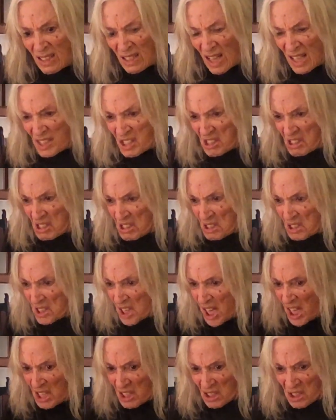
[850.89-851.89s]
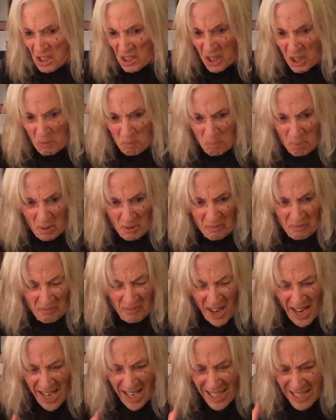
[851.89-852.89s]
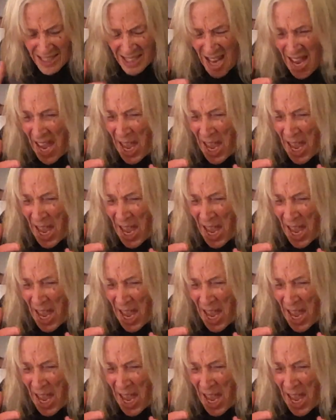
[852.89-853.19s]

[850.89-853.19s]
A stench that pervades.